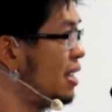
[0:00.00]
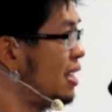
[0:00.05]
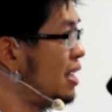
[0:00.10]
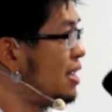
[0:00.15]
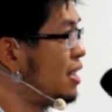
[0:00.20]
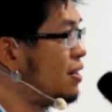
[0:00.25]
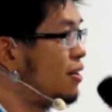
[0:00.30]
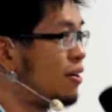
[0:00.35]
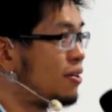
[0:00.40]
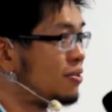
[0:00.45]
you
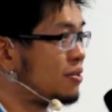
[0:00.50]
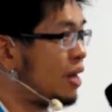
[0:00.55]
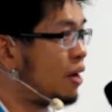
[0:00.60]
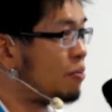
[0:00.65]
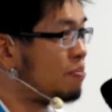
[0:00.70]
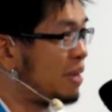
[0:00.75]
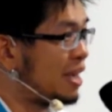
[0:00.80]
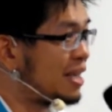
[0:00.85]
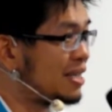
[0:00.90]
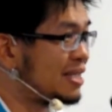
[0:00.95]
know, our, our
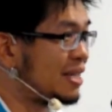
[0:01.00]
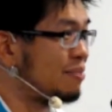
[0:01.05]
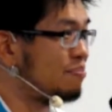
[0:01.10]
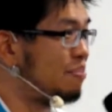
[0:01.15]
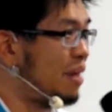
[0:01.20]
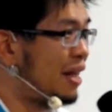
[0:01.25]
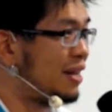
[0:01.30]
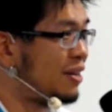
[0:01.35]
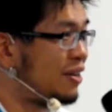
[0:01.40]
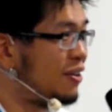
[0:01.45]
biggest
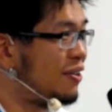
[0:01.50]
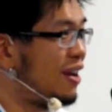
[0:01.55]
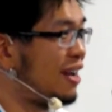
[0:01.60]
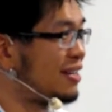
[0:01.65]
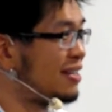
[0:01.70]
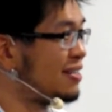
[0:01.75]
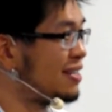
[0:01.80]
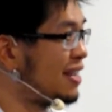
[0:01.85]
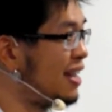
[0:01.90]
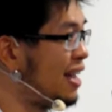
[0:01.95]
competitor
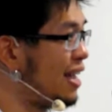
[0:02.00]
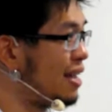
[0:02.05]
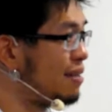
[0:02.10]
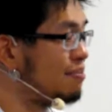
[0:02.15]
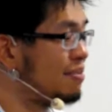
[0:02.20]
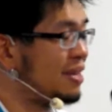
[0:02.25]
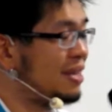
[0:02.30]
at the time.